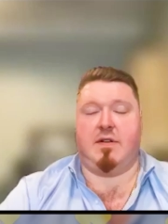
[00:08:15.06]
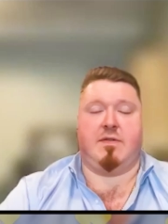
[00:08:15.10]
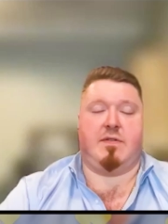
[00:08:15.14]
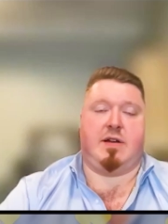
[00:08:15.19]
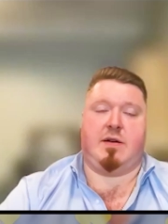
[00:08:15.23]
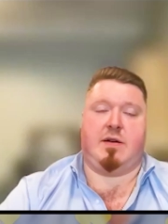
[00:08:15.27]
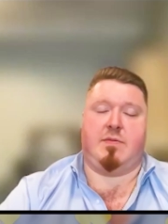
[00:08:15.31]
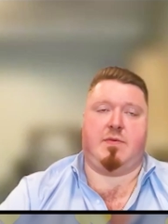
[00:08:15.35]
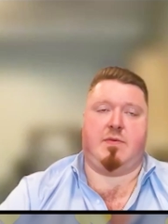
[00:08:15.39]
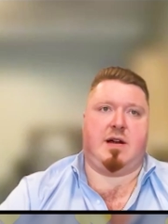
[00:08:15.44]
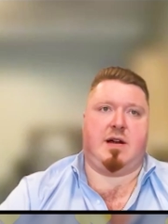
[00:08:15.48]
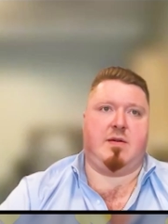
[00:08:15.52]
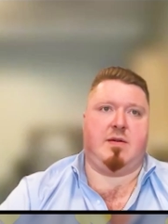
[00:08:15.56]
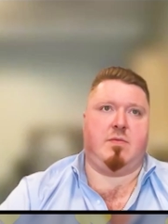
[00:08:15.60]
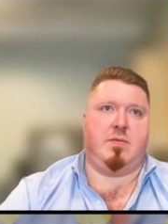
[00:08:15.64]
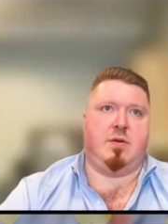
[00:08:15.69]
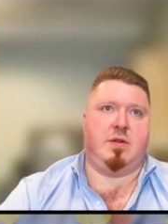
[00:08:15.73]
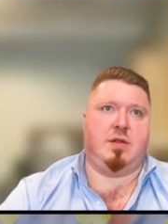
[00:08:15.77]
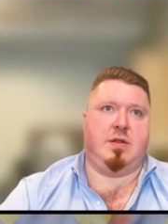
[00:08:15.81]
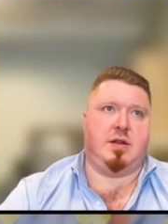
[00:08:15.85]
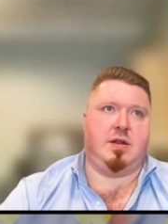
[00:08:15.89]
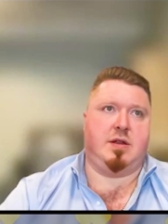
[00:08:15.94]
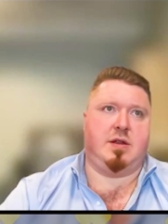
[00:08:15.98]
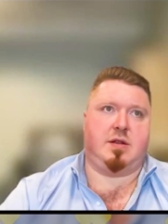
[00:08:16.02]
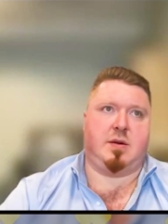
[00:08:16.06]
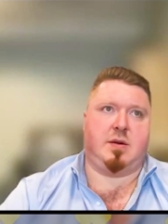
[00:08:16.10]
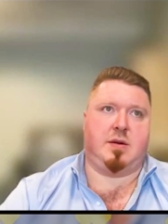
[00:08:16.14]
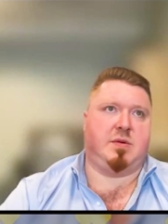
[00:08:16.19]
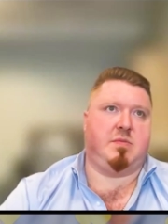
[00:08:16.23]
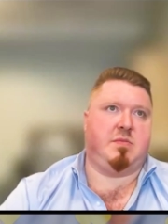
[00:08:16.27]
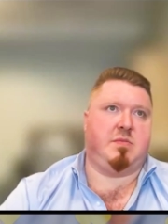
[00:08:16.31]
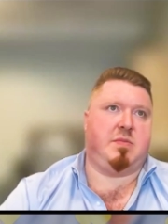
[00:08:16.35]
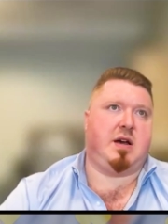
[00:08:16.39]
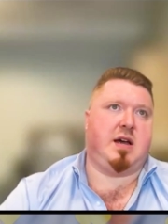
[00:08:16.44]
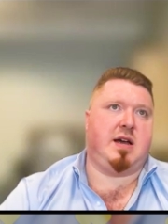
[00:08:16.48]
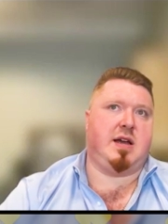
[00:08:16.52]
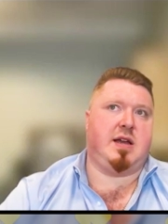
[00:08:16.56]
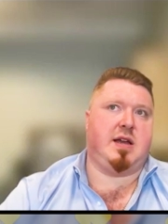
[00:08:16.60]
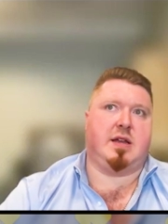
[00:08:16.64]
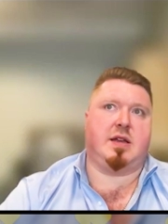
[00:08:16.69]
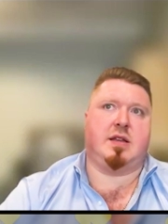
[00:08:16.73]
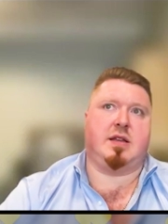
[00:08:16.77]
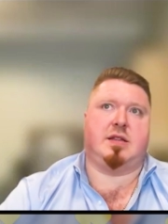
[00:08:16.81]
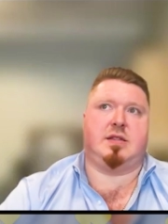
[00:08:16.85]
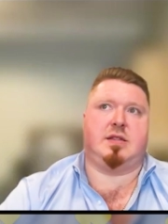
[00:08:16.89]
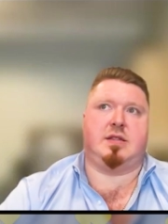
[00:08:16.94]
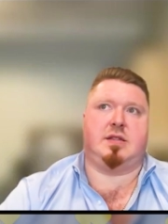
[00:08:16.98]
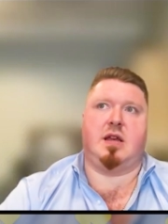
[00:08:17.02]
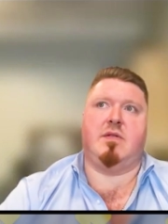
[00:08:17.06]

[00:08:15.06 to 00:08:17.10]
never had a problem with it in terms of buying.